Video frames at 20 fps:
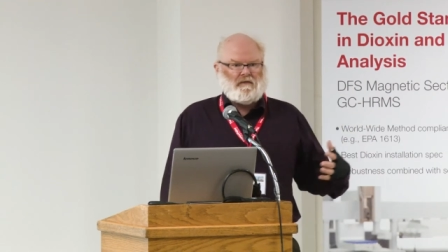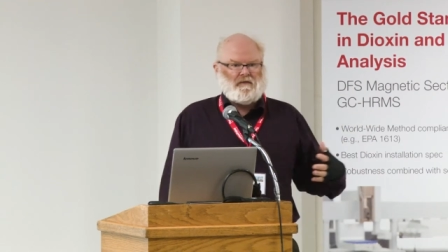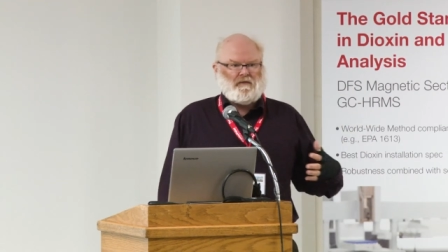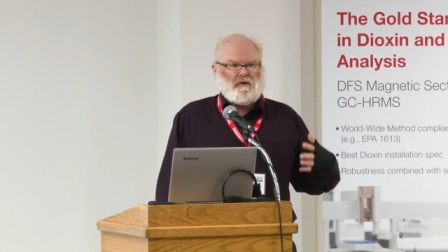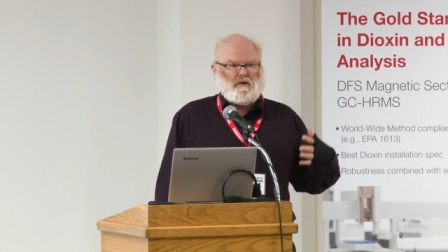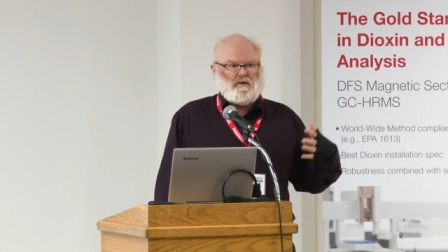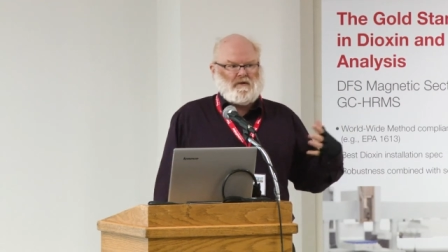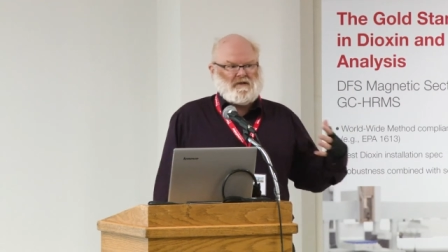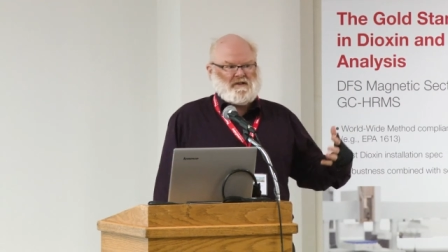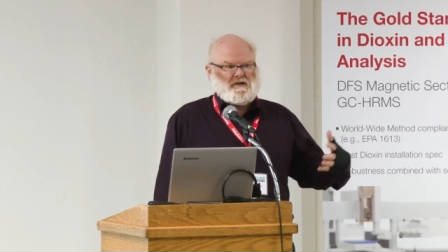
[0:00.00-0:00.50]

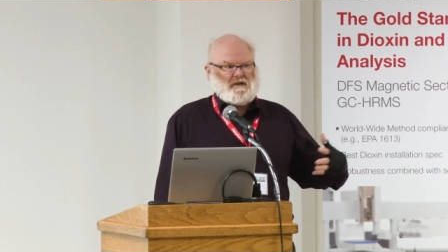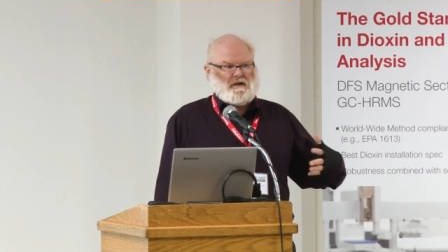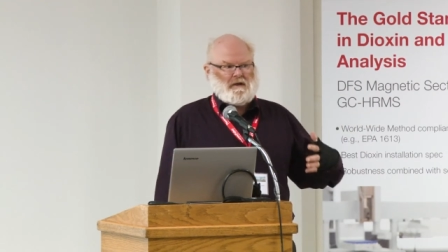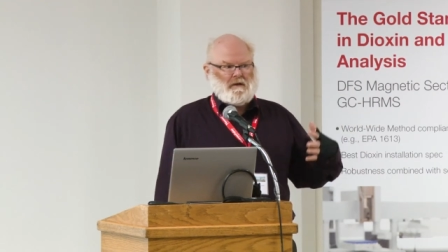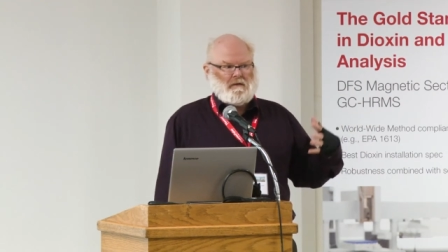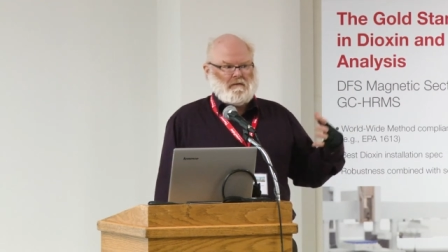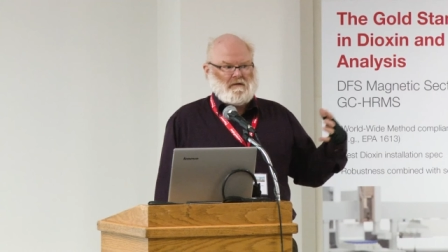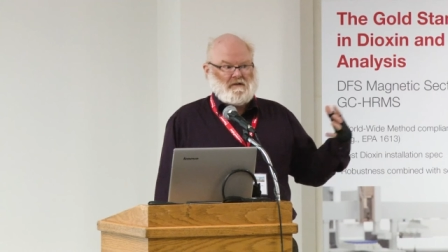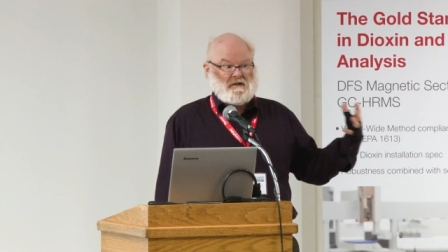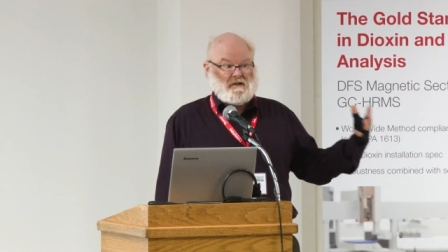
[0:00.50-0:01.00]
focus
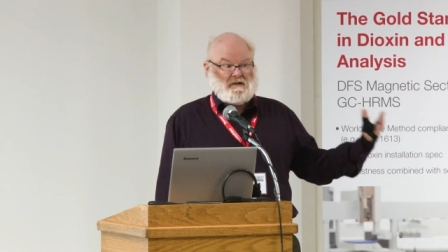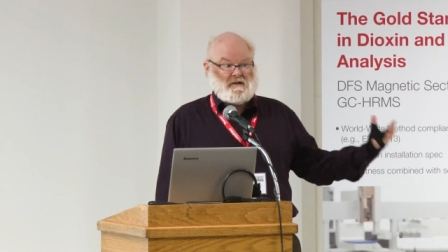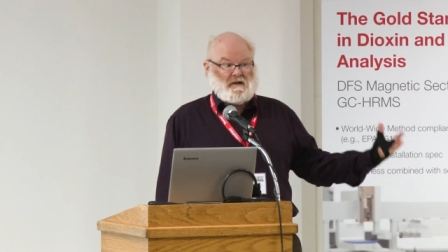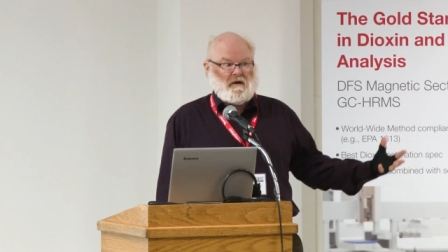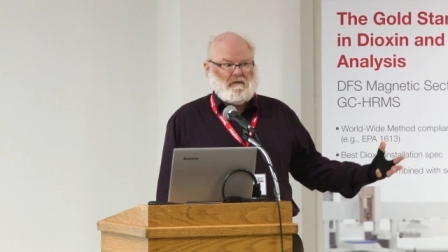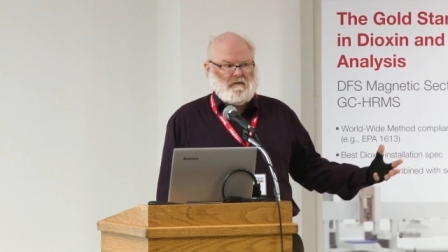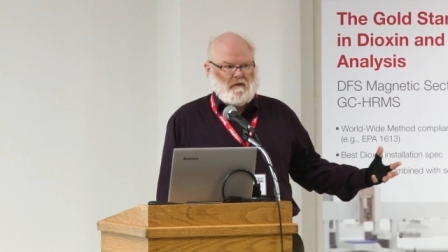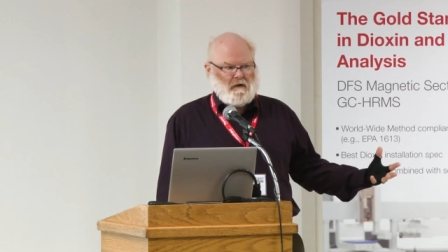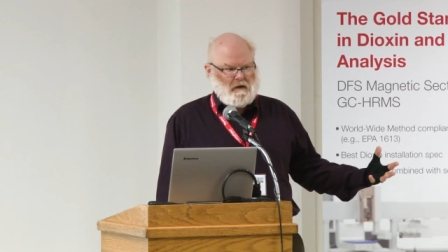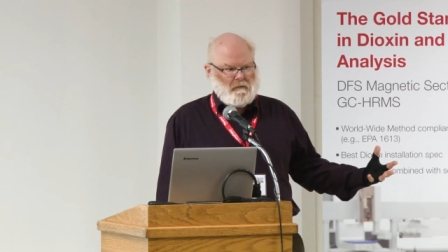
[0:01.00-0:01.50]
here is
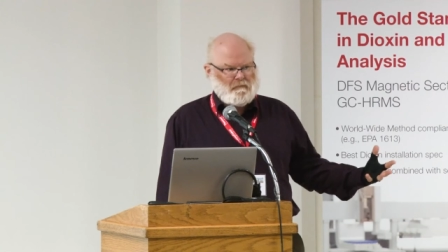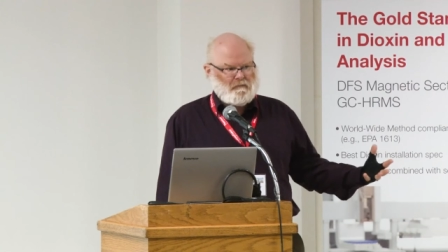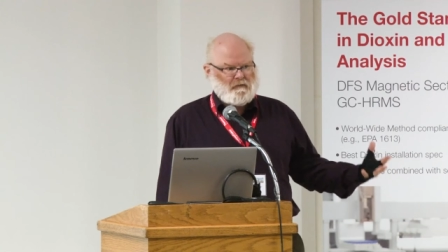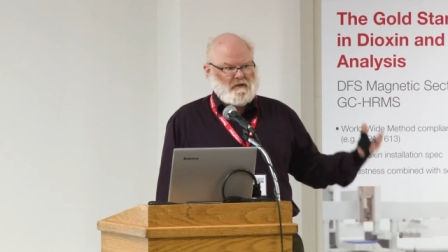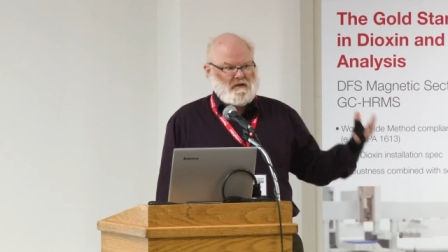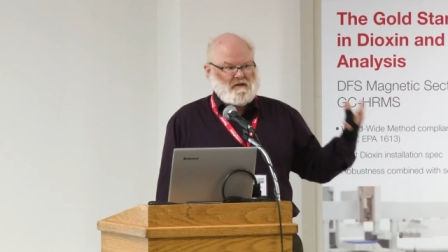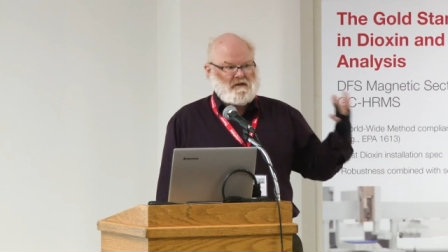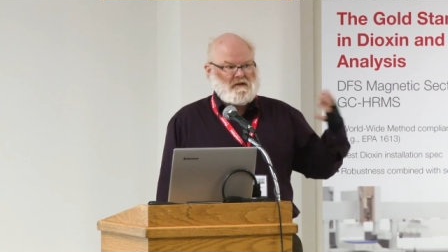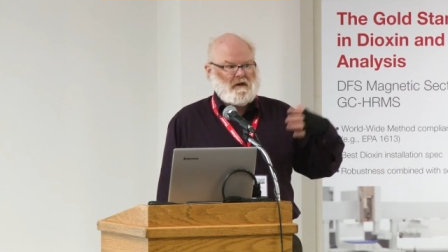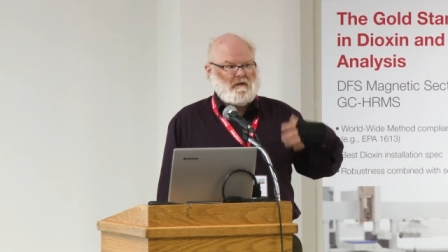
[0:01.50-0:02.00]
discovery,
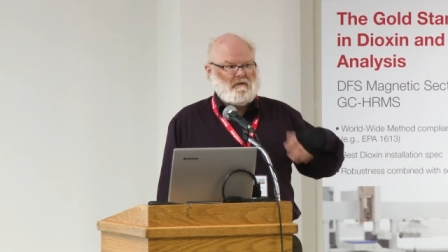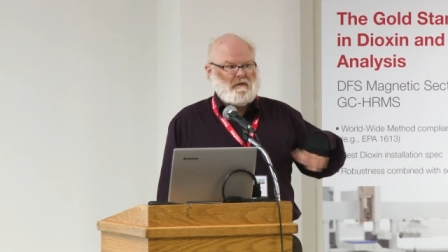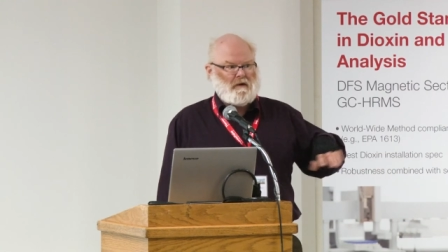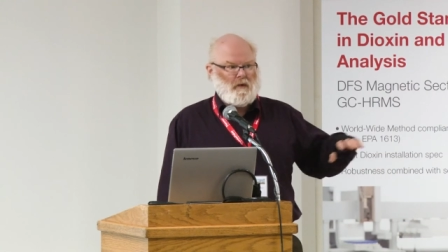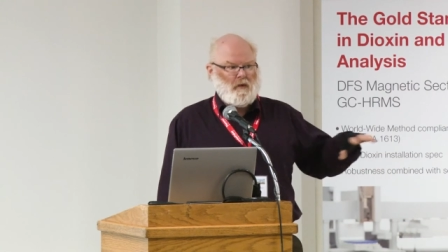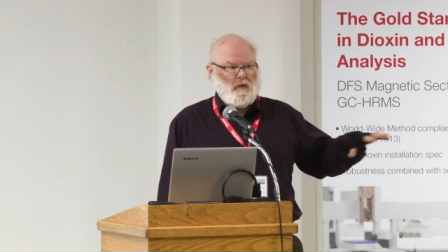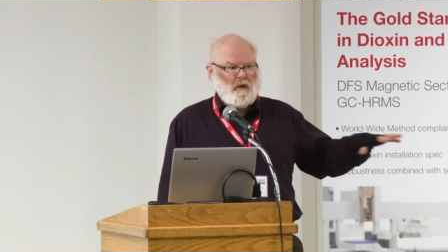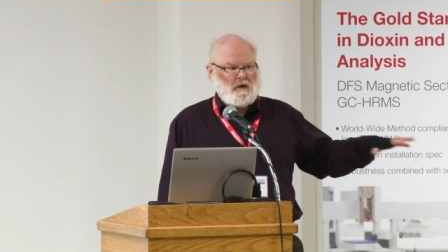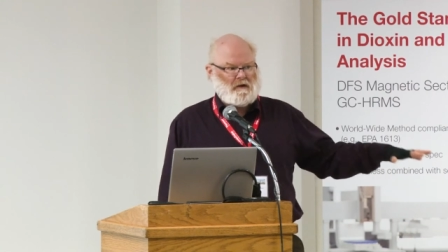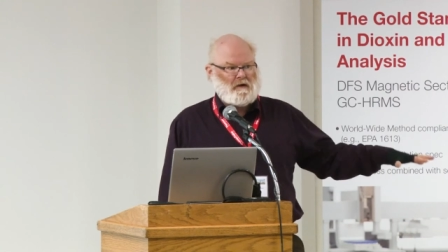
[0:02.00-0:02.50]

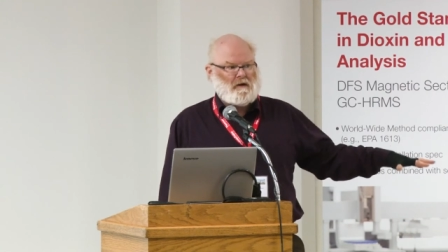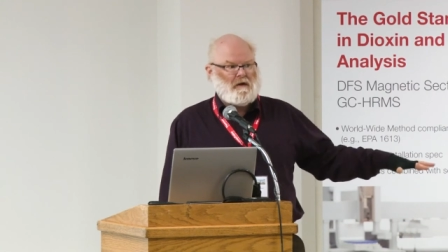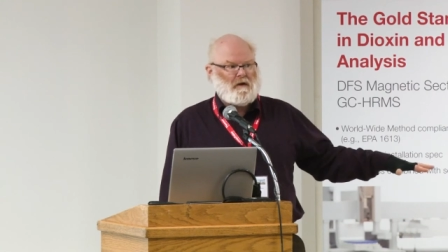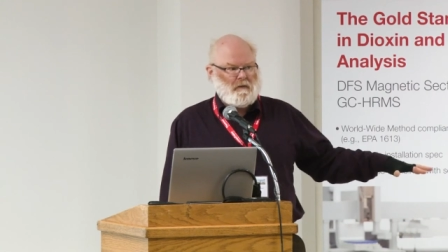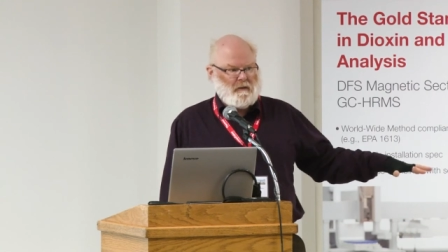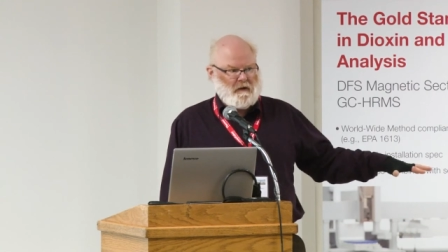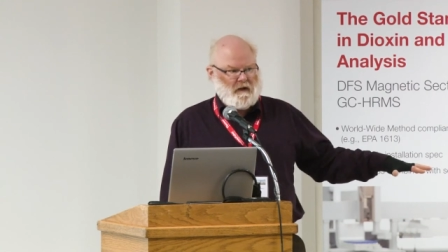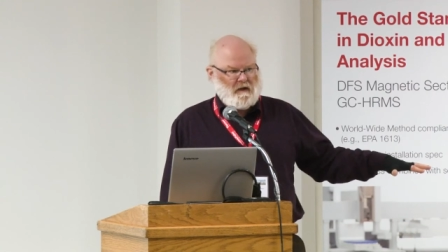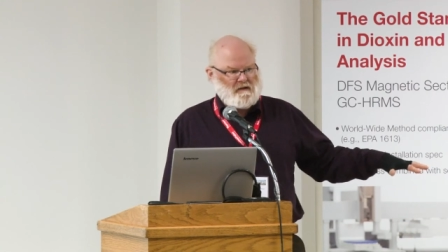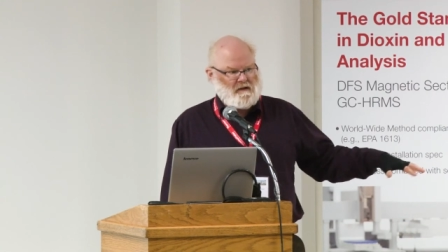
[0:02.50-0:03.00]
discovering what the
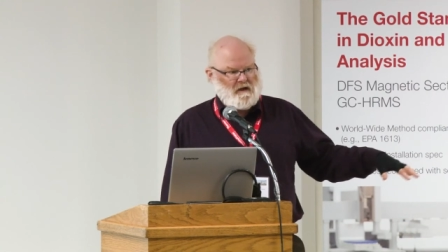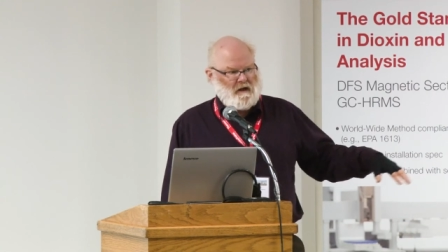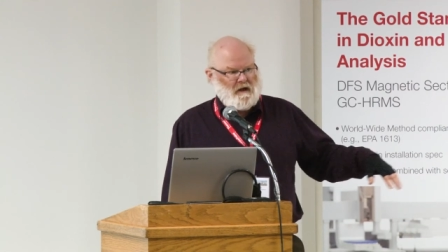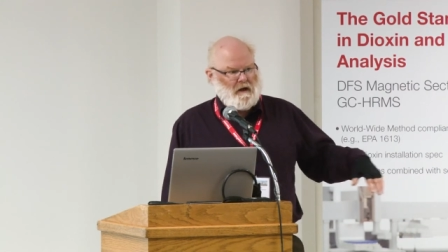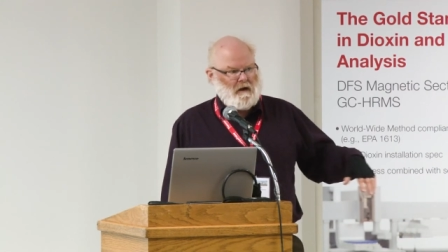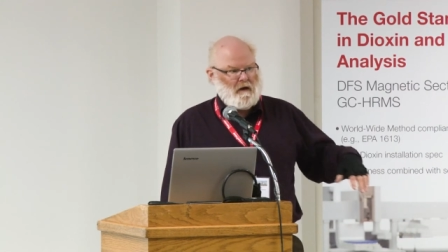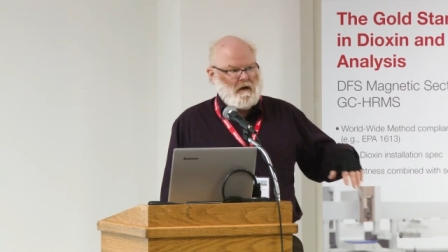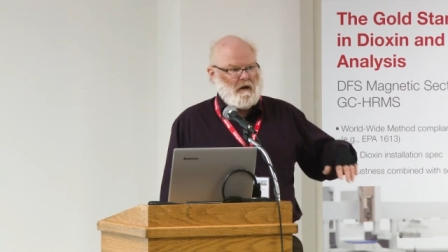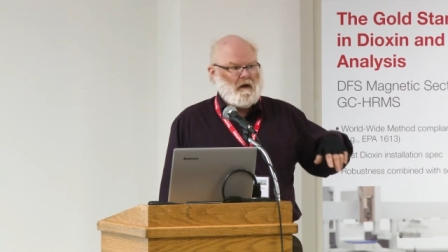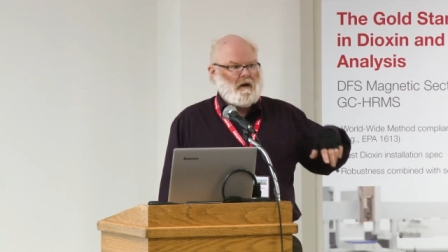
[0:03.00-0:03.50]
compounds
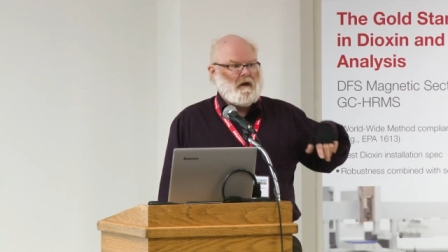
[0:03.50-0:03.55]
are.